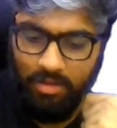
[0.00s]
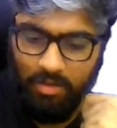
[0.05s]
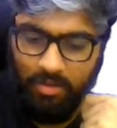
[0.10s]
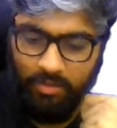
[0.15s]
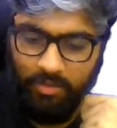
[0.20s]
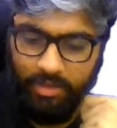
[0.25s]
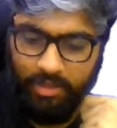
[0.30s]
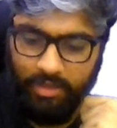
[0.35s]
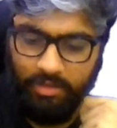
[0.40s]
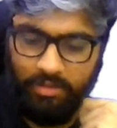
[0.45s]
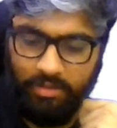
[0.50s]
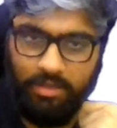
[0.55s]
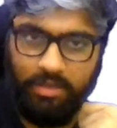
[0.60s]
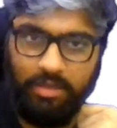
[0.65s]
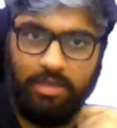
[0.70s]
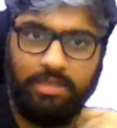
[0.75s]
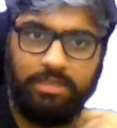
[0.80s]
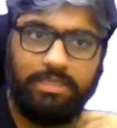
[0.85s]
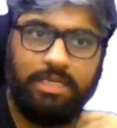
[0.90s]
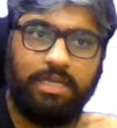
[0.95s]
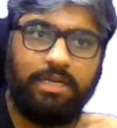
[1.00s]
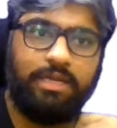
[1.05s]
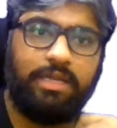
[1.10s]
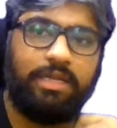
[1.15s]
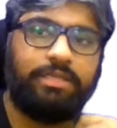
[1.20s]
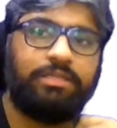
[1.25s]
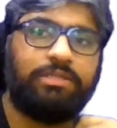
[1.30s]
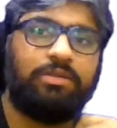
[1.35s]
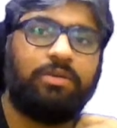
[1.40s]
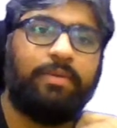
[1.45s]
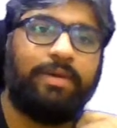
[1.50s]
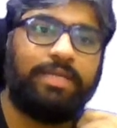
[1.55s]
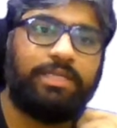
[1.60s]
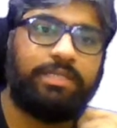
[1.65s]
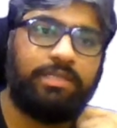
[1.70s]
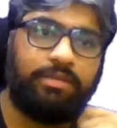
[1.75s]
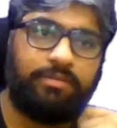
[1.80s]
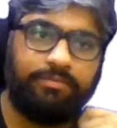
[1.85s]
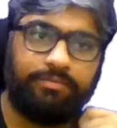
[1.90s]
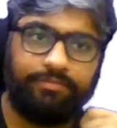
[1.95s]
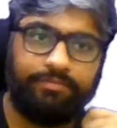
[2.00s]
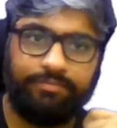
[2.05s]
Okay, here's our next question.